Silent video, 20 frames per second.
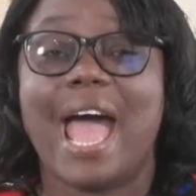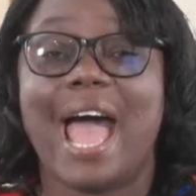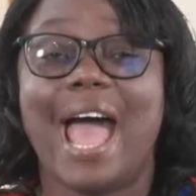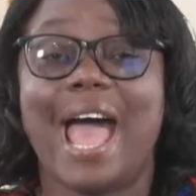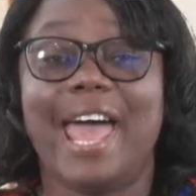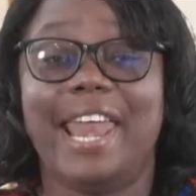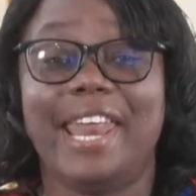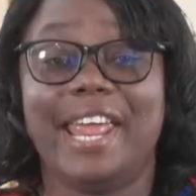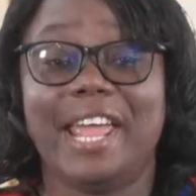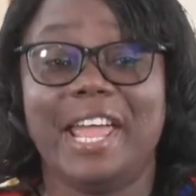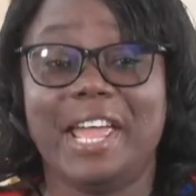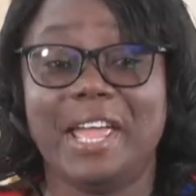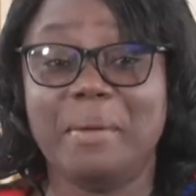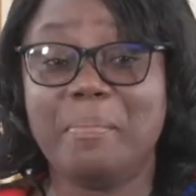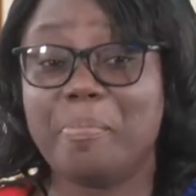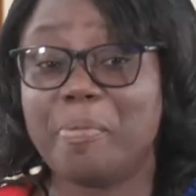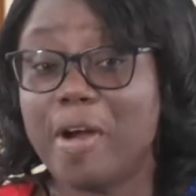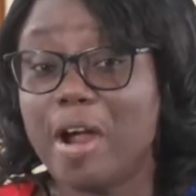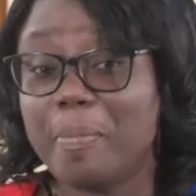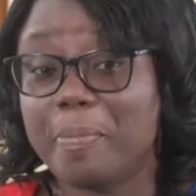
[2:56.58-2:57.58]
An
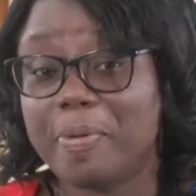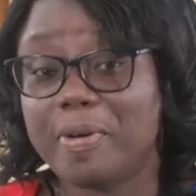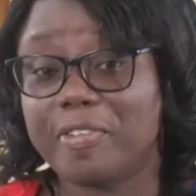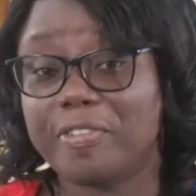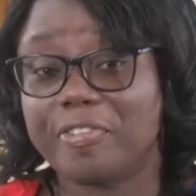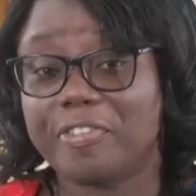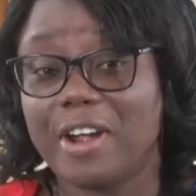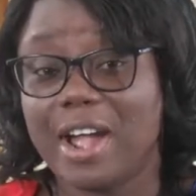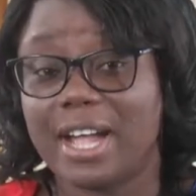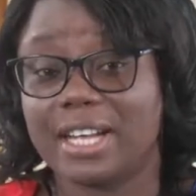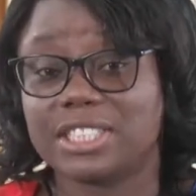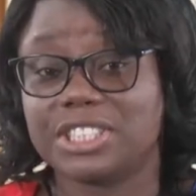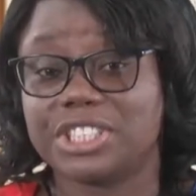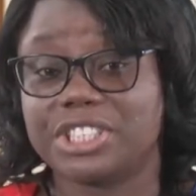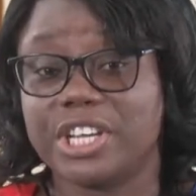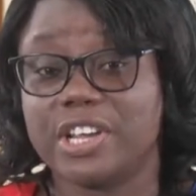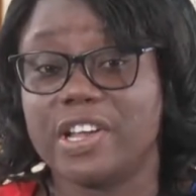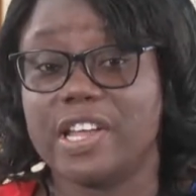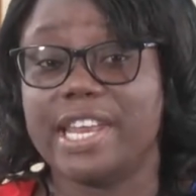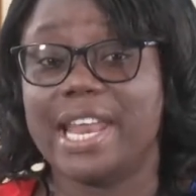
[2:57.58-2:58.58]
improper
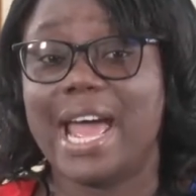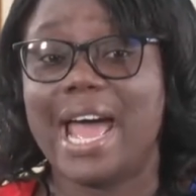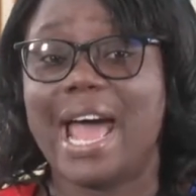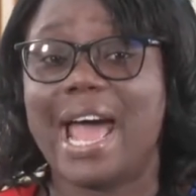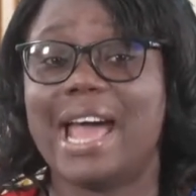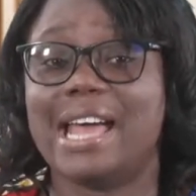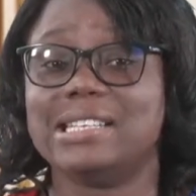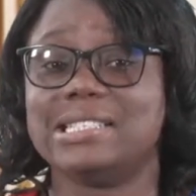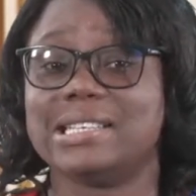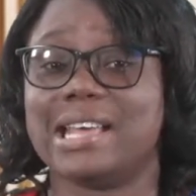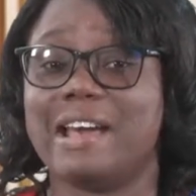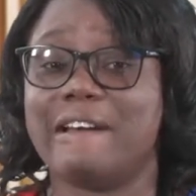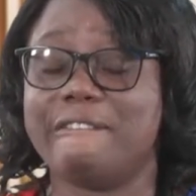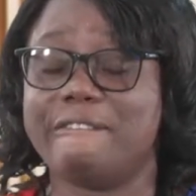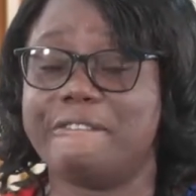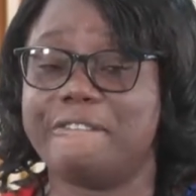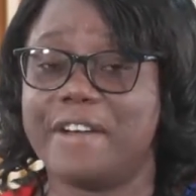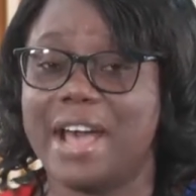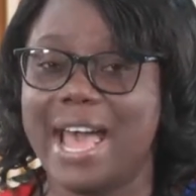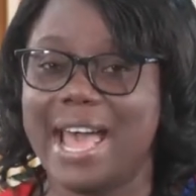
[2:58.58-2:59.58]
fraction has a
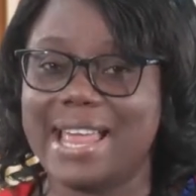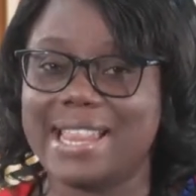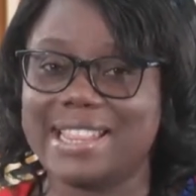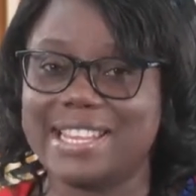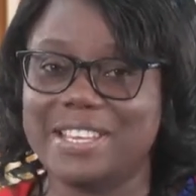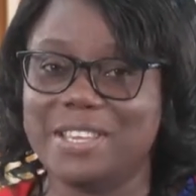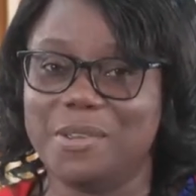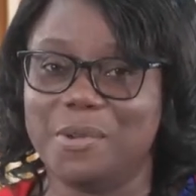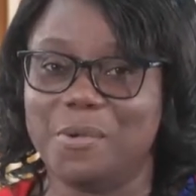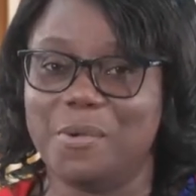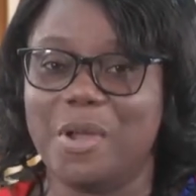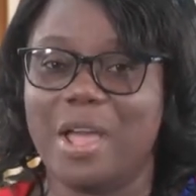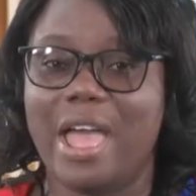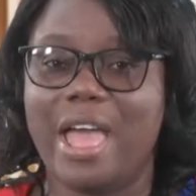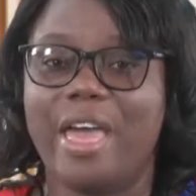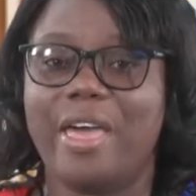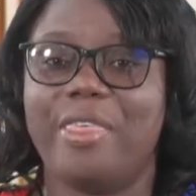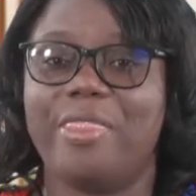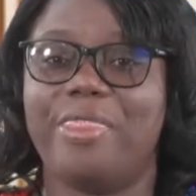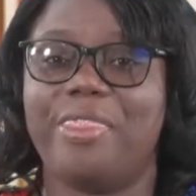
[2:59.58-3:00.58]
value
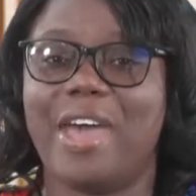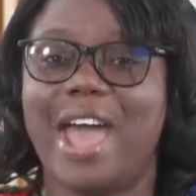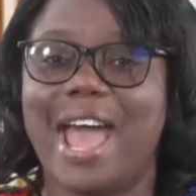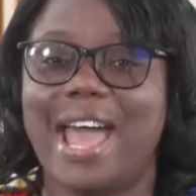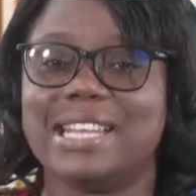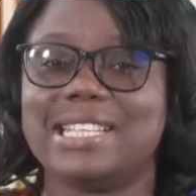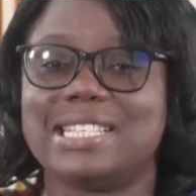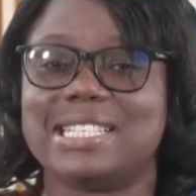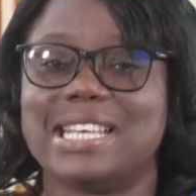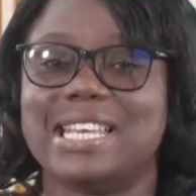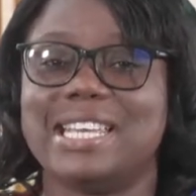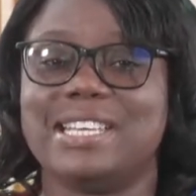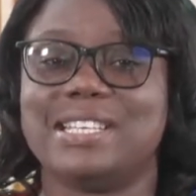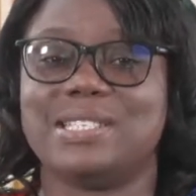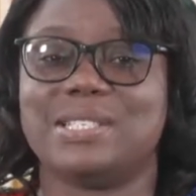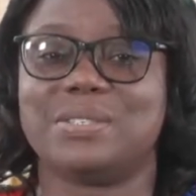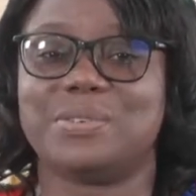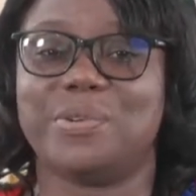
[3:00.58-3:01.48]
that is